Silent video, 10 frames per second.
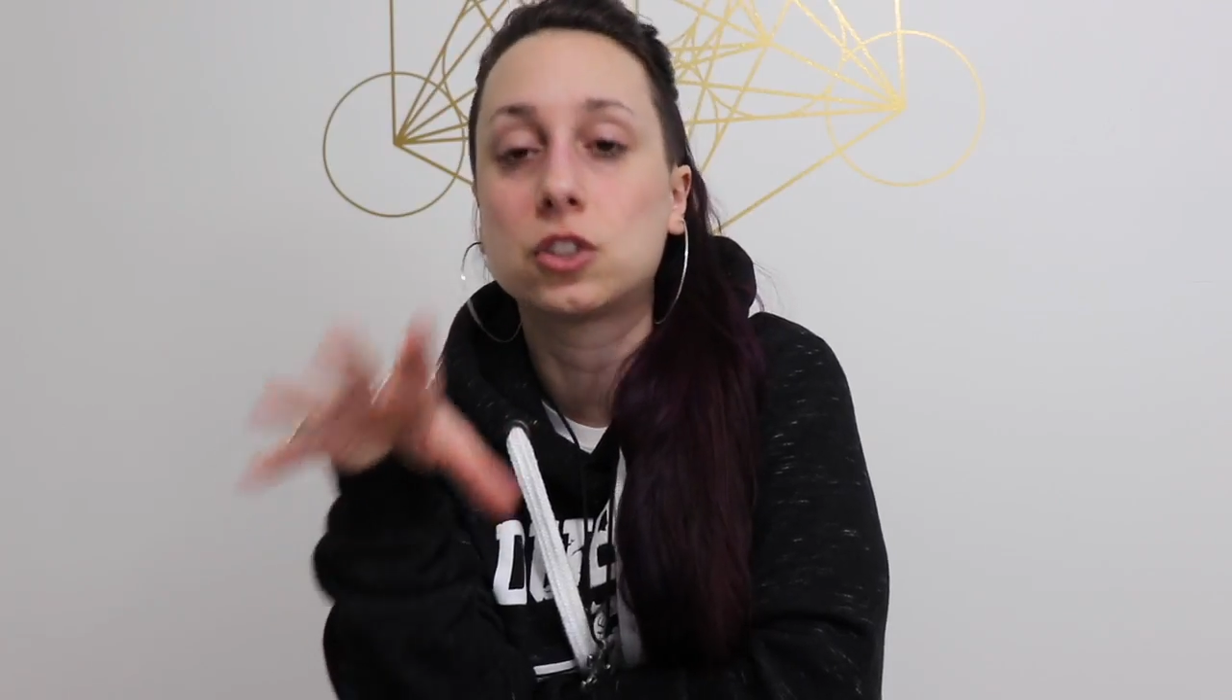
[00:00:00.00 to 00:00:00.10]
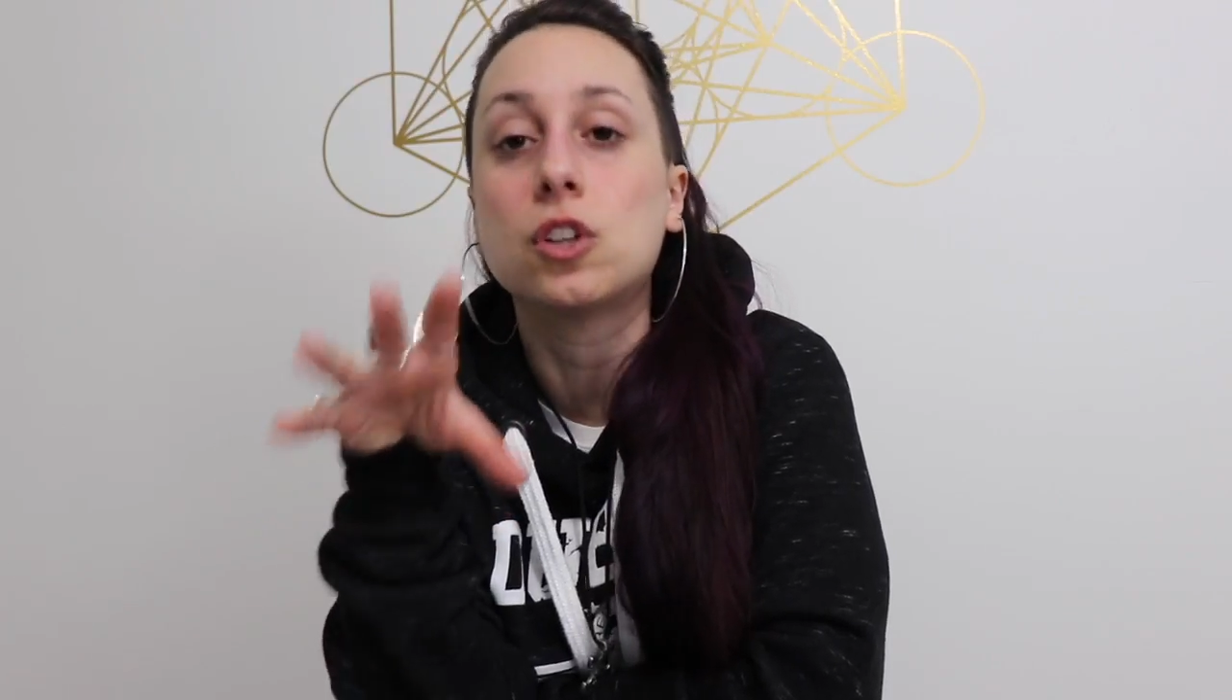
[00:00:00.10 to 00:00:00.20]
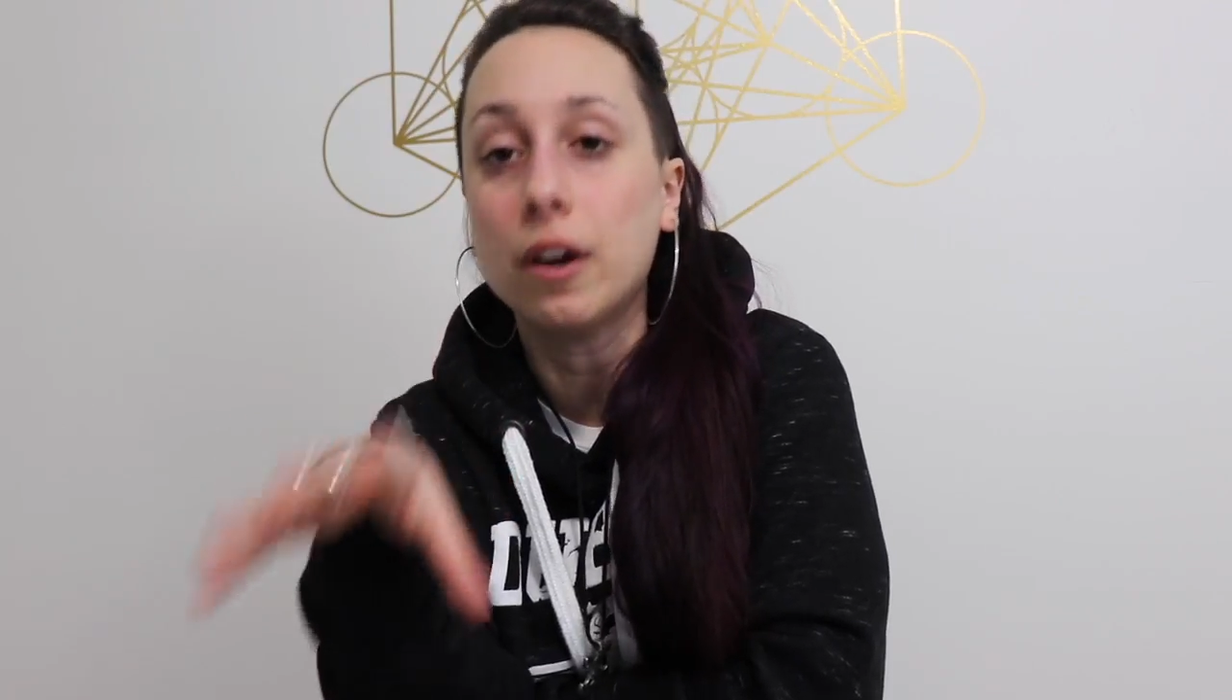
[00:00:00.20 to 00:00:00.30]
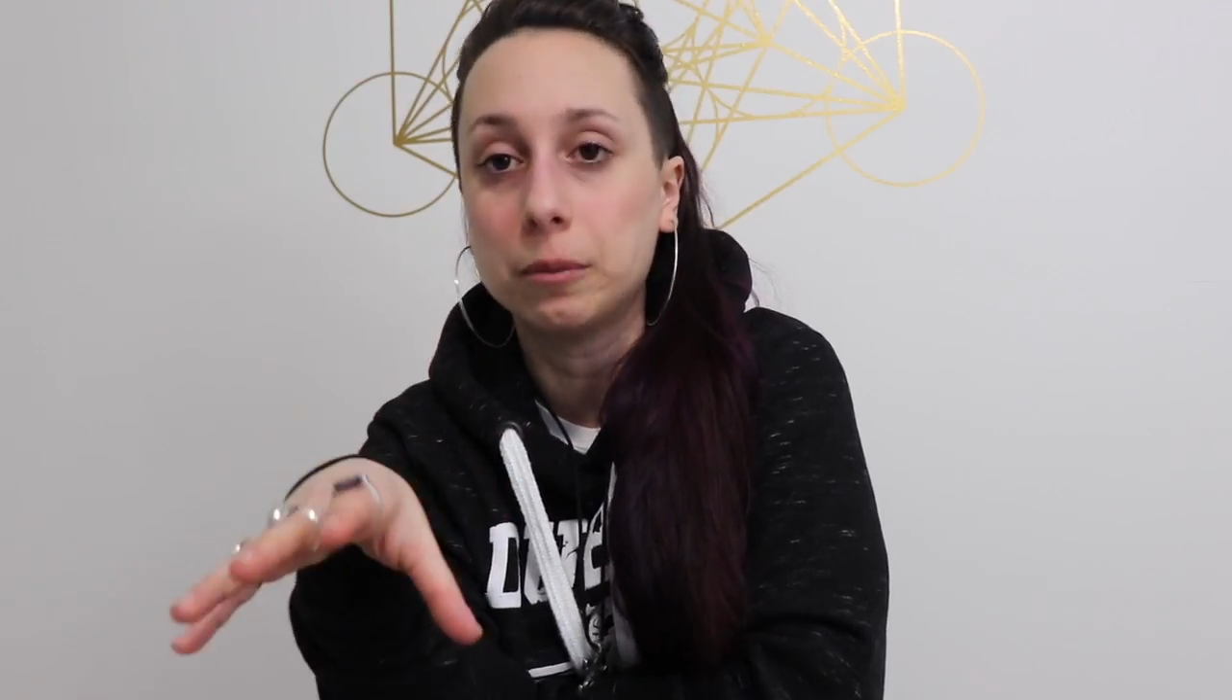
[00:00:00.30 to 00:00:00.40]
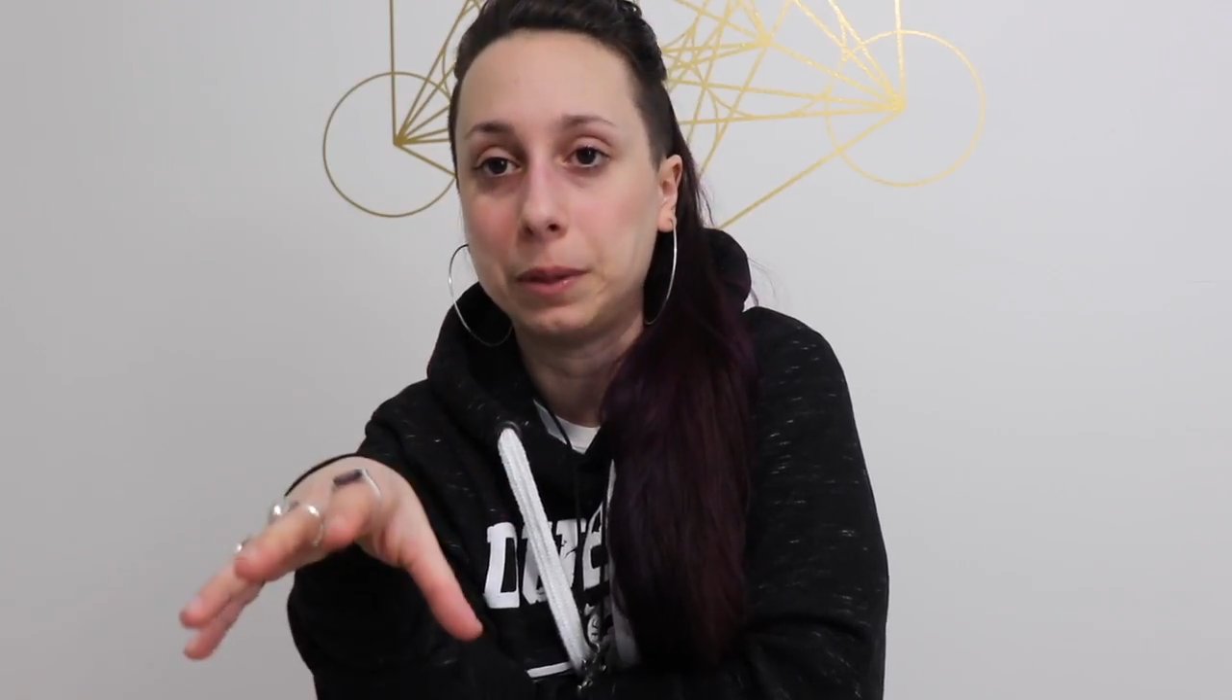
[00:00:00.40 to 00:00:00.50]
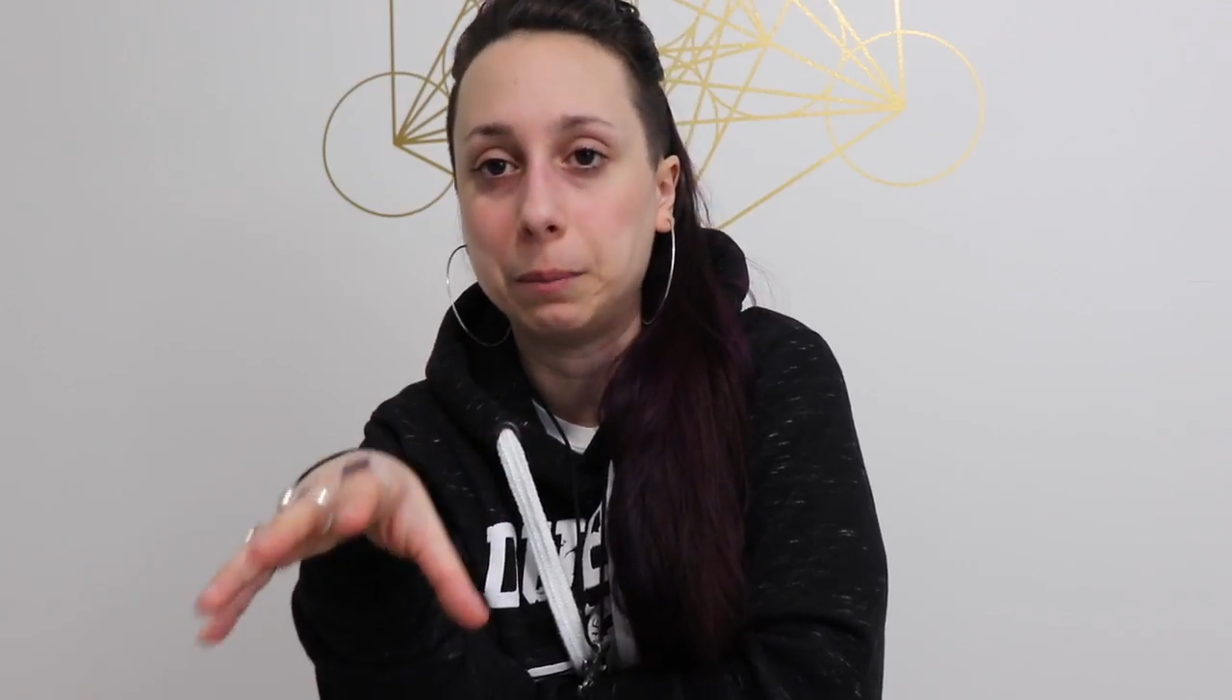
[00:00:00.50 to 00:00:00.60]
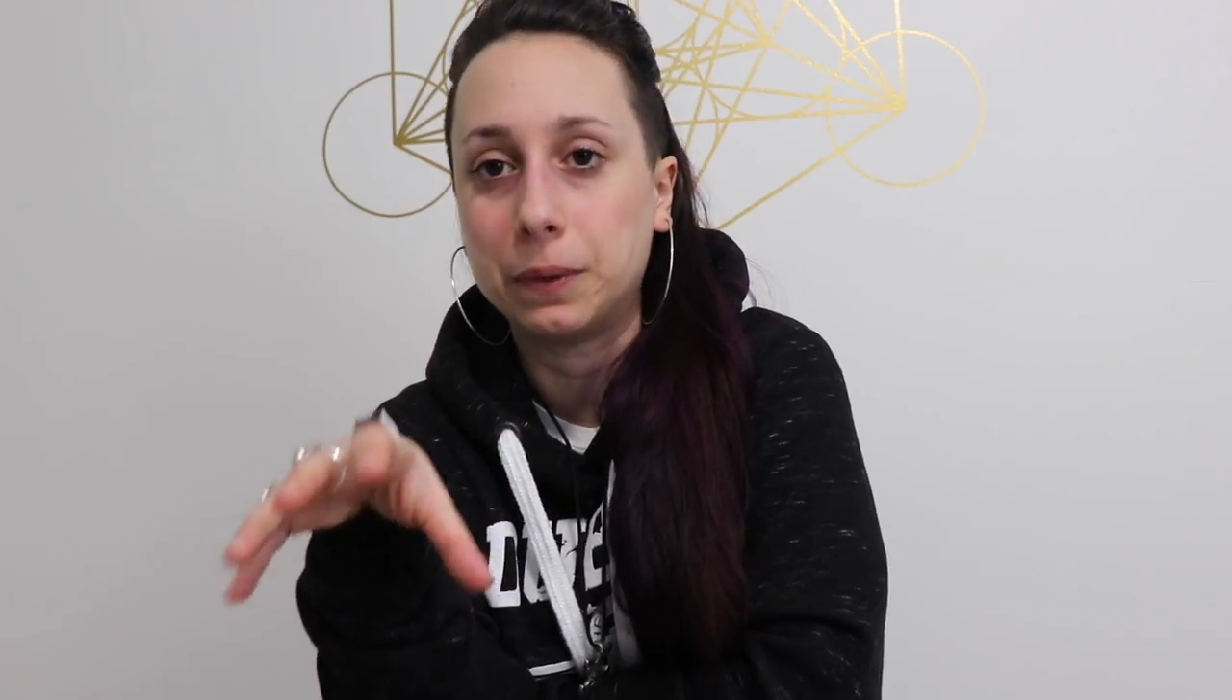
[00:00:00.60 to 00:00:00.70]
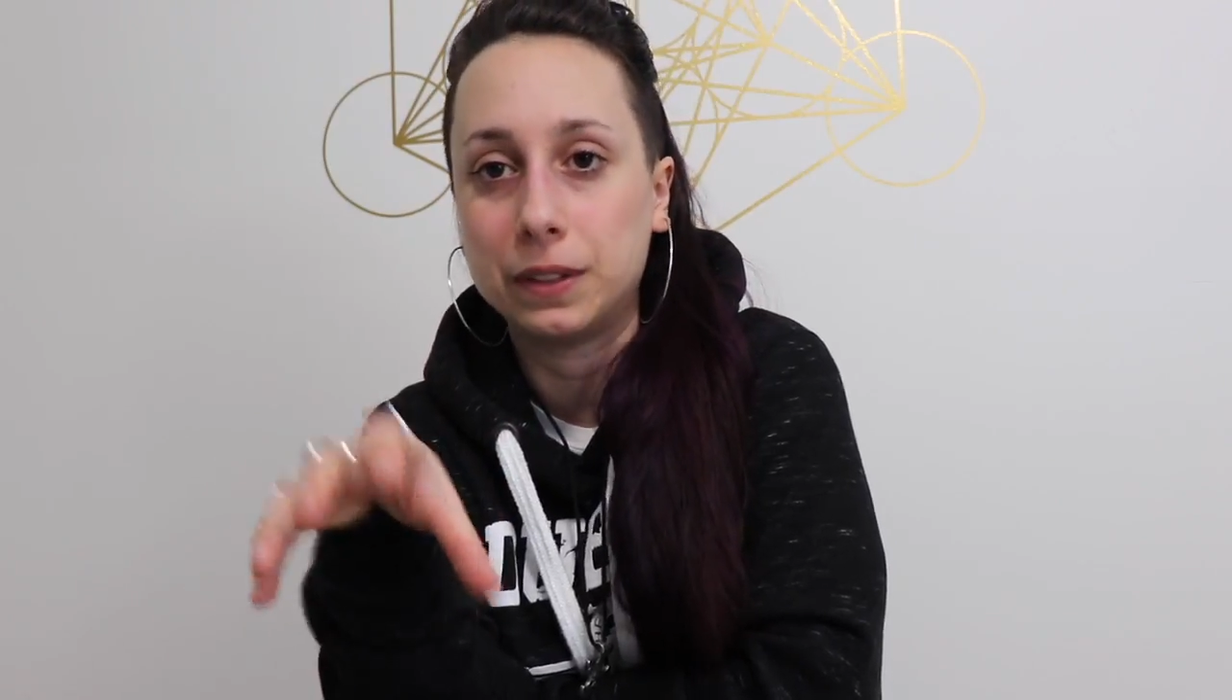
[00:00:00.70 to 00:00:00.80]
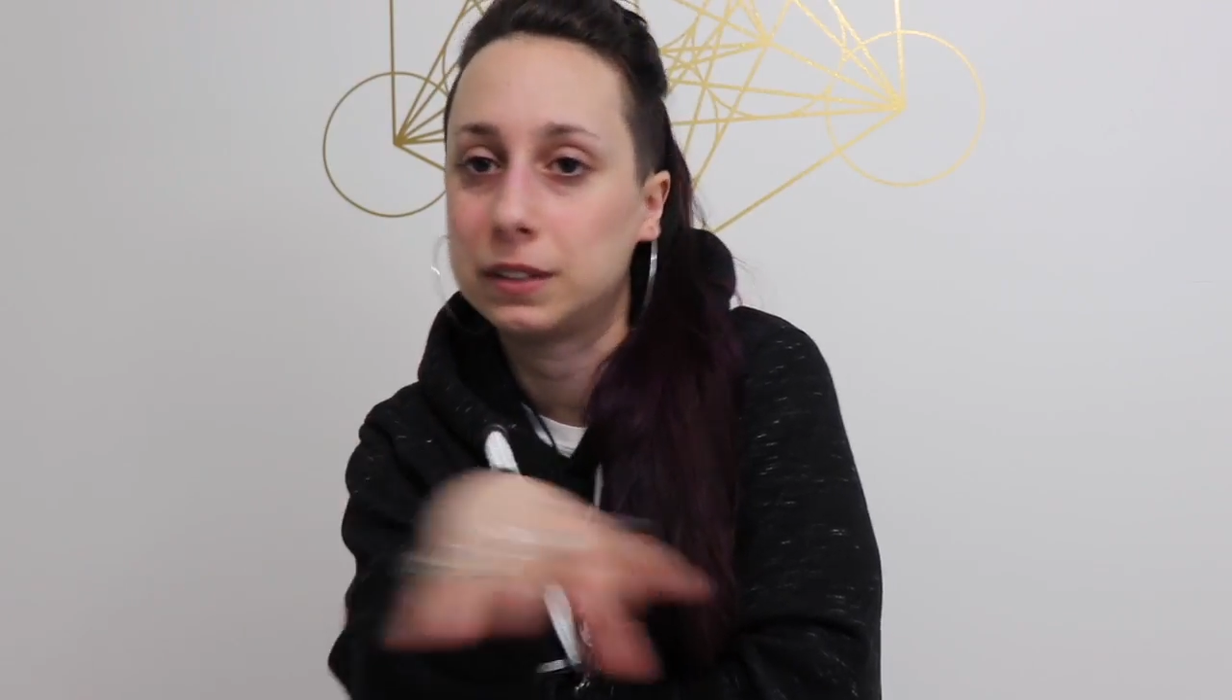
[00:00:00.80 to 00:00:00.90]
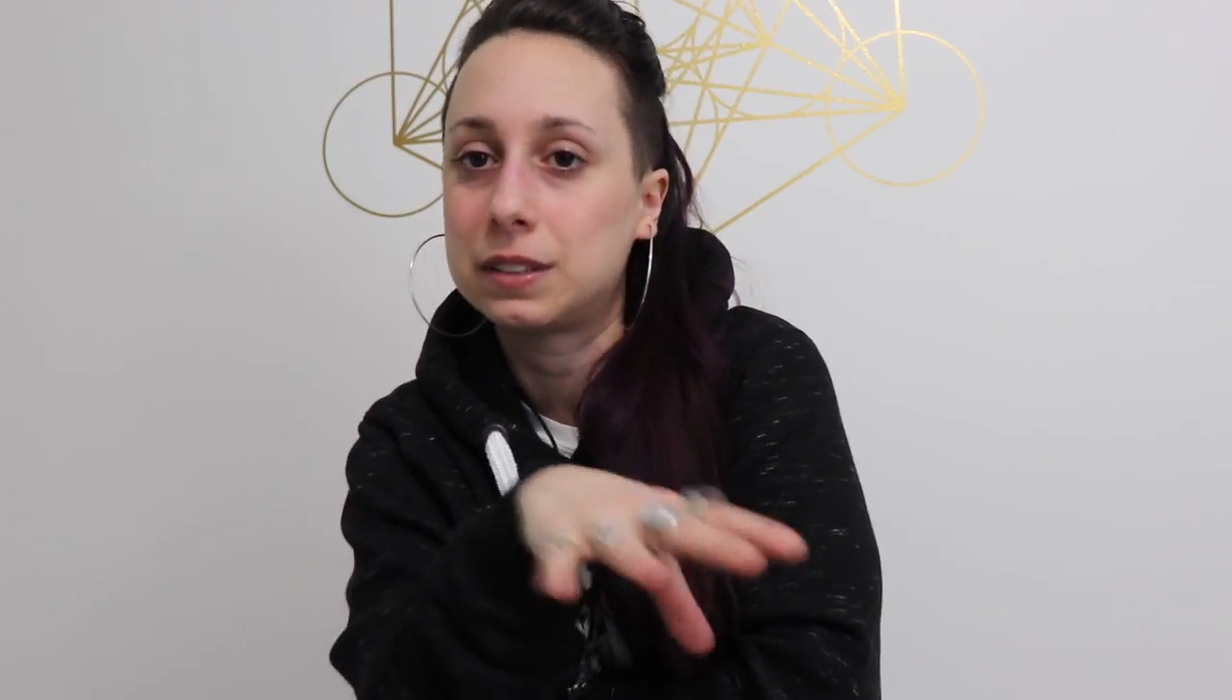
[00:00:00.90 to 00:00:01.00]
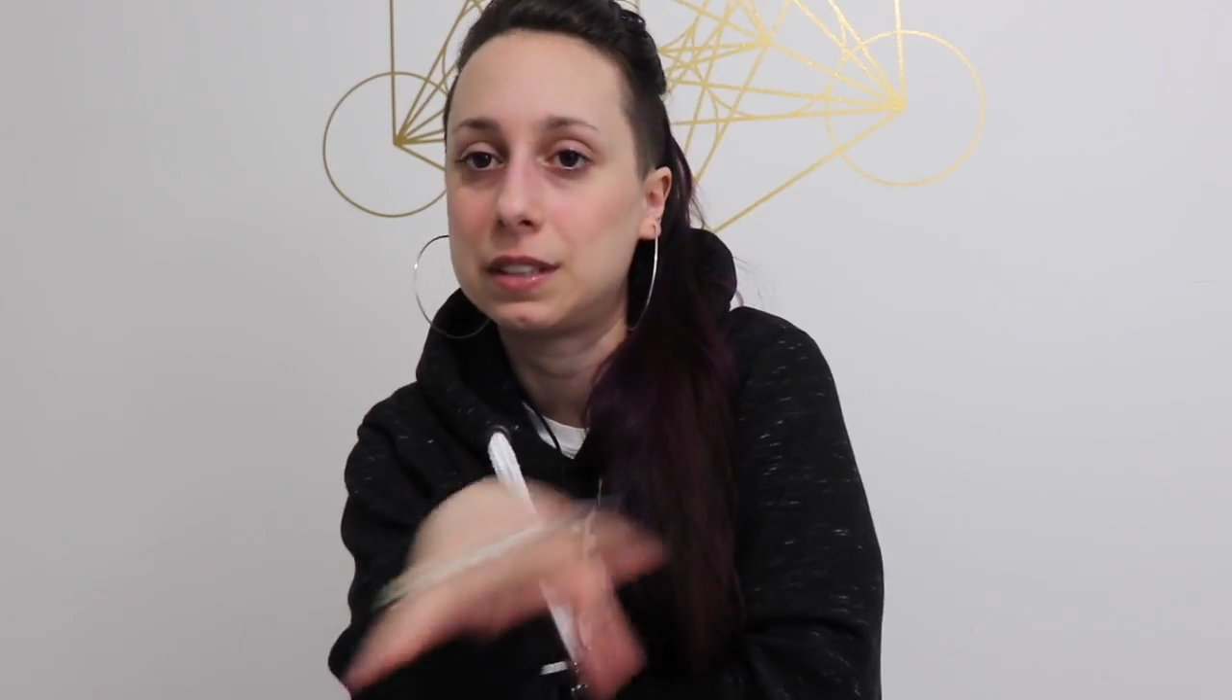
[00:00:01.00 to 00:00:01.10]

certain people.